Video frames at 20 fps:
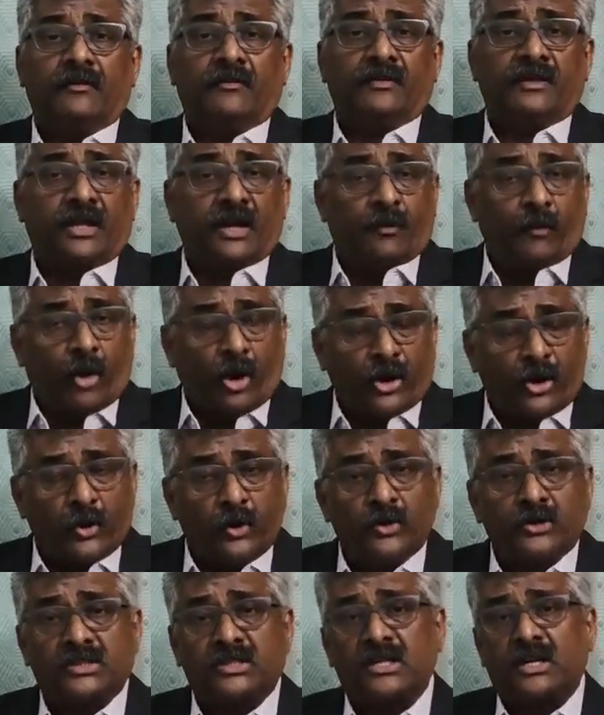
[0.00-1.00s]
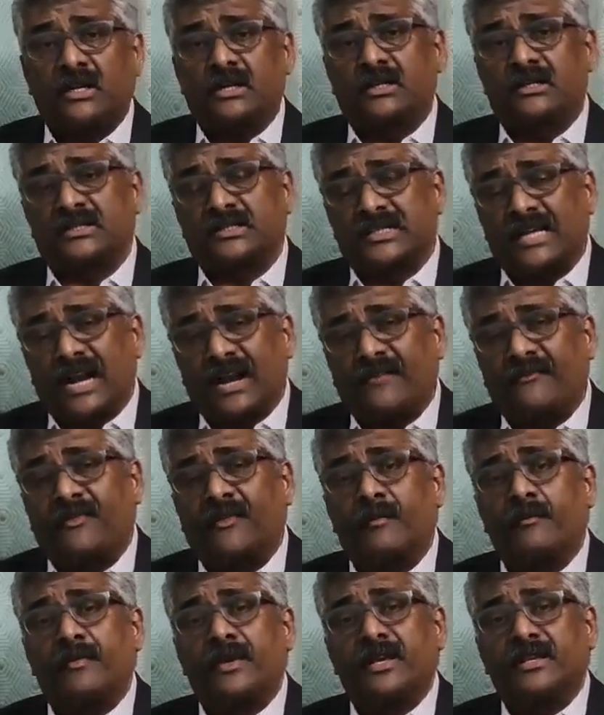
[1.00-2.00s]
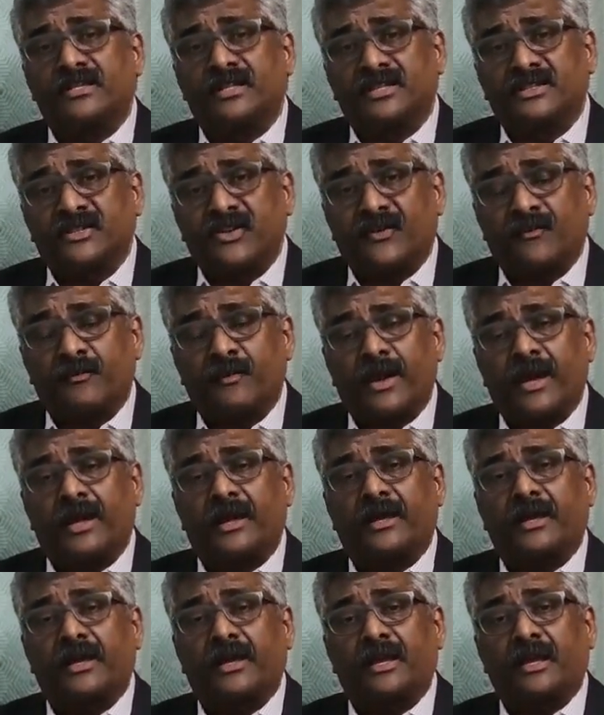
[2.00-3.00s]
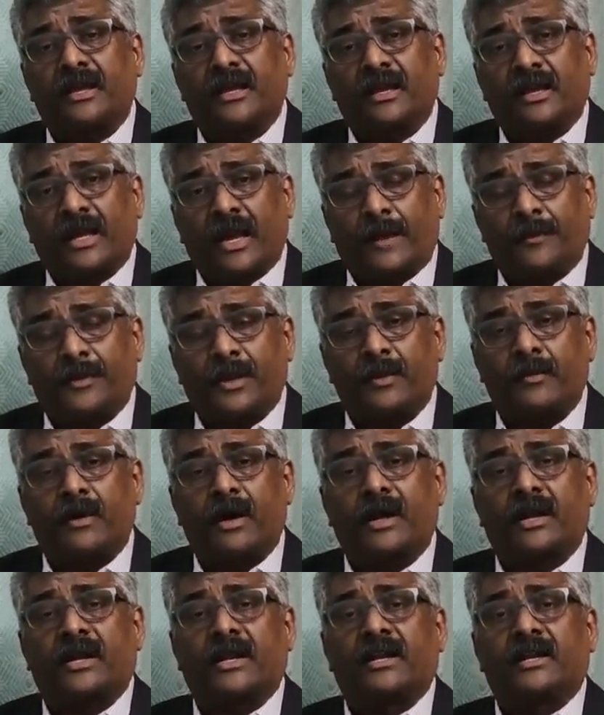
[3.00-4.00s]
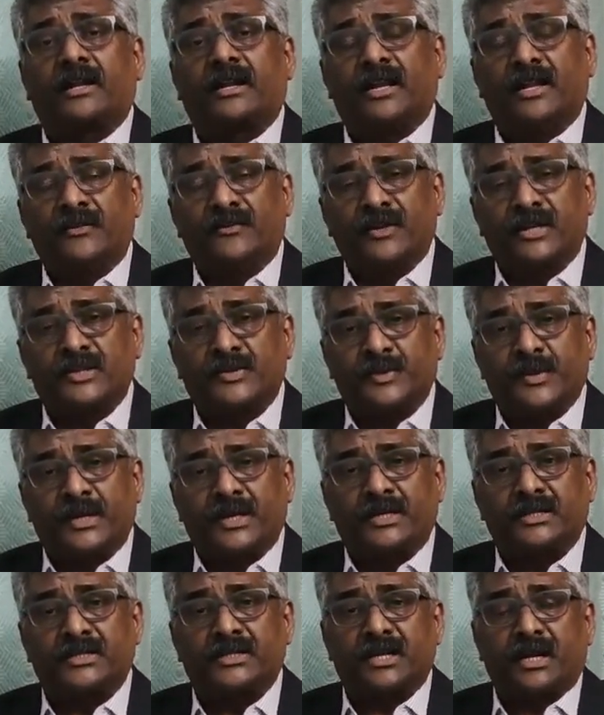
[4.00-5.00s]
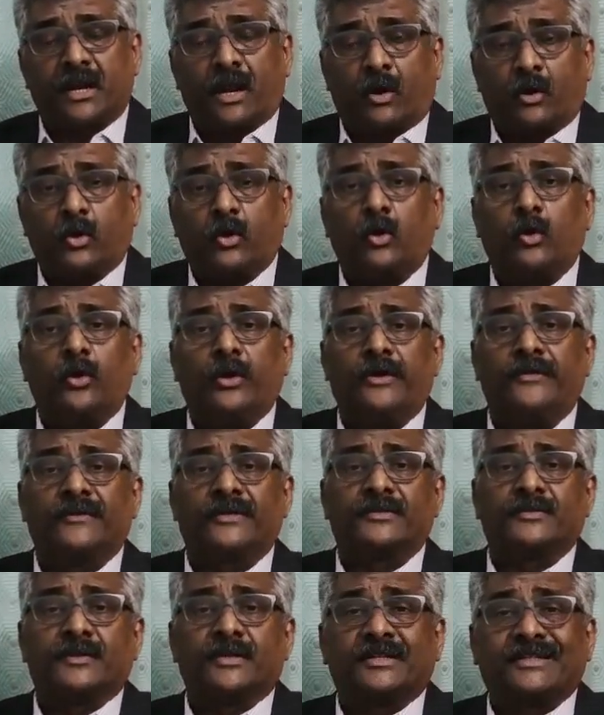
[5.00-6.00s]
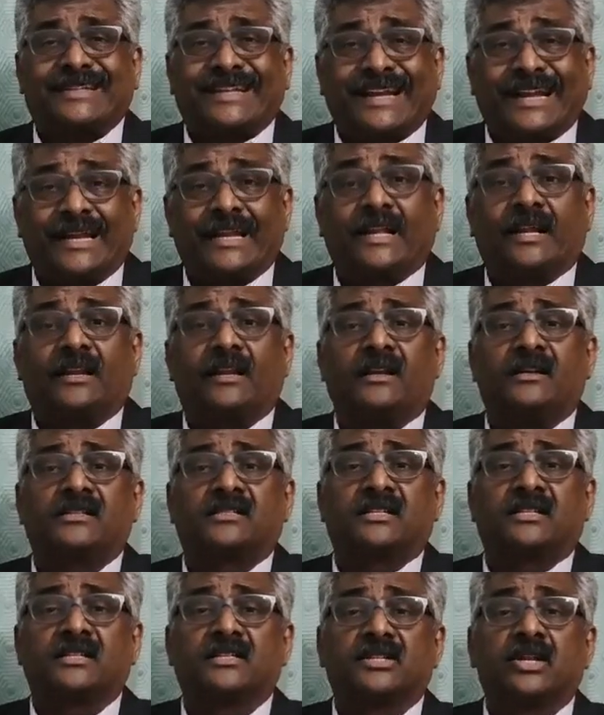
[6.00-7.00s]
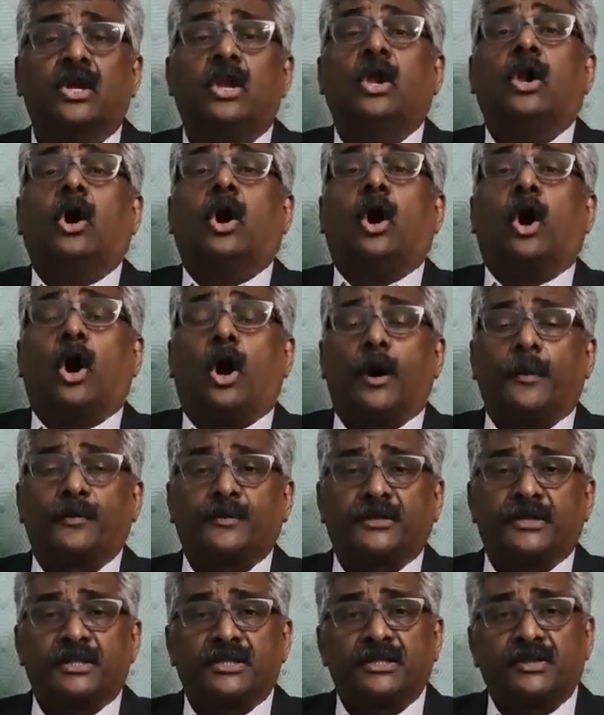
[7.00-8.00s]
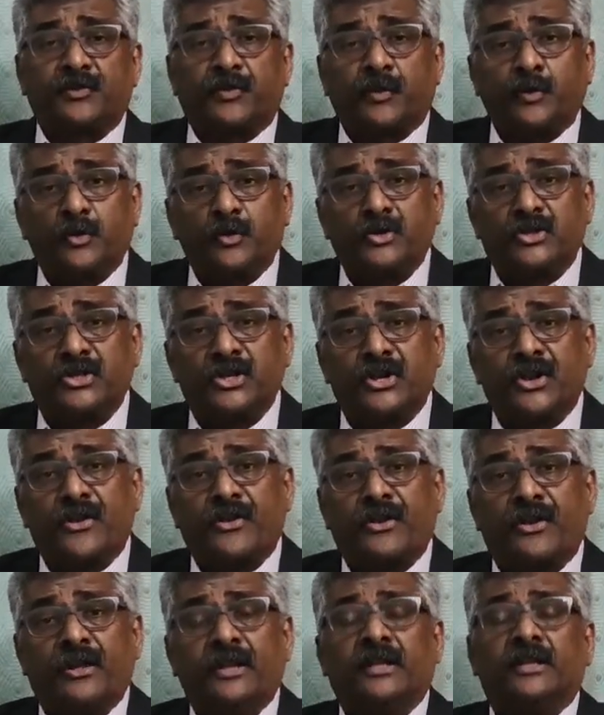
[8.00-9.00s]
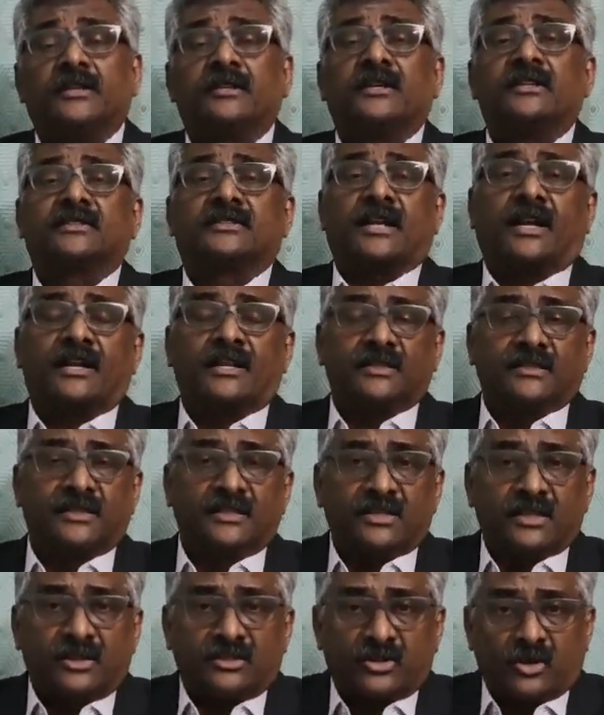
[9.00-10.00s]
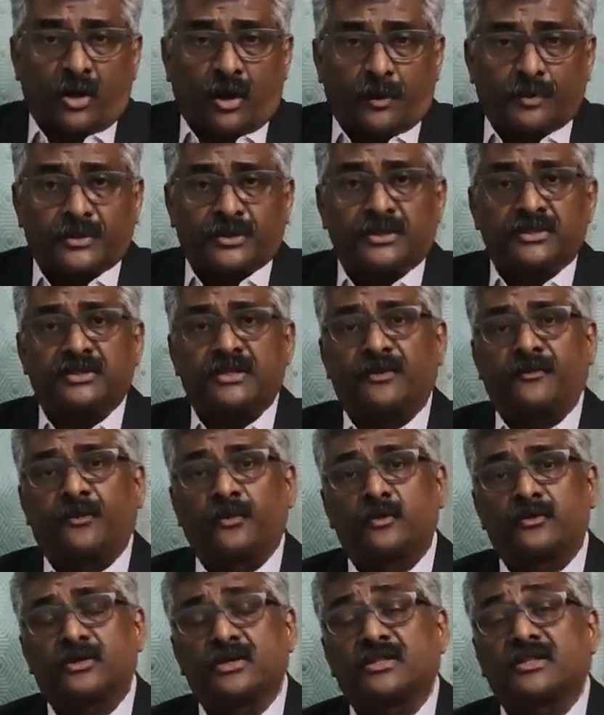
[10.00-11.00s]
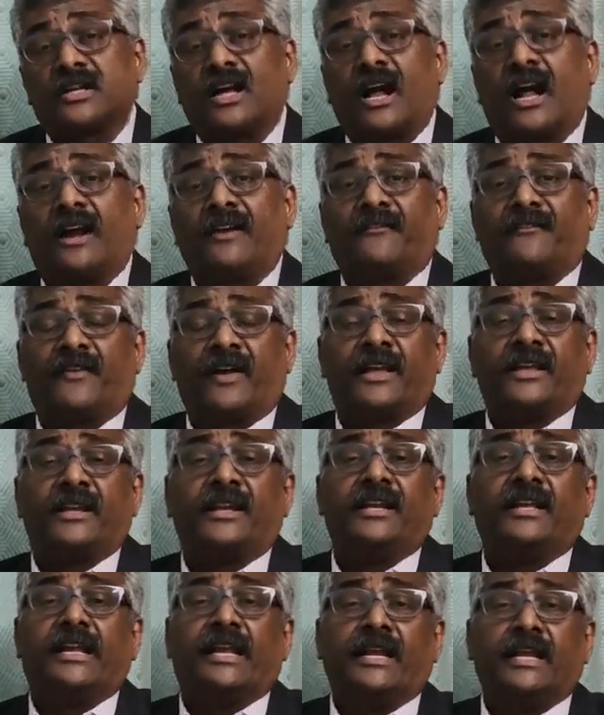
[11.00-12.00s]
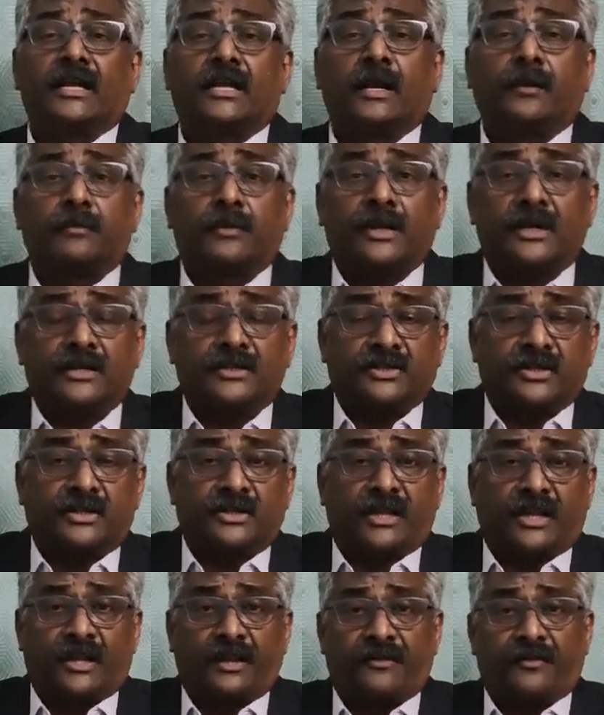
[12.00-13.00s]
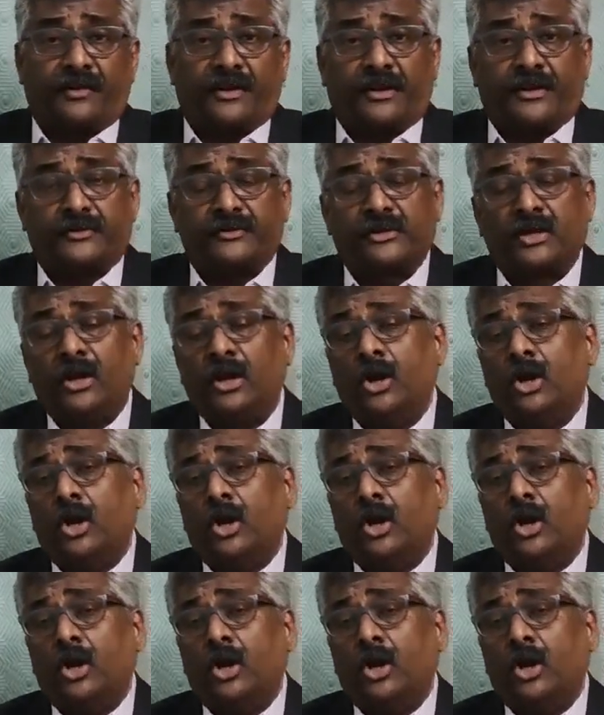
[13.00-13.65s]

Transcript: The modules that start from basics of banking, capital market, investments, how to do investment, technical analysis, options, futures, then strategies of options and futures, and finally income tax on derivatives.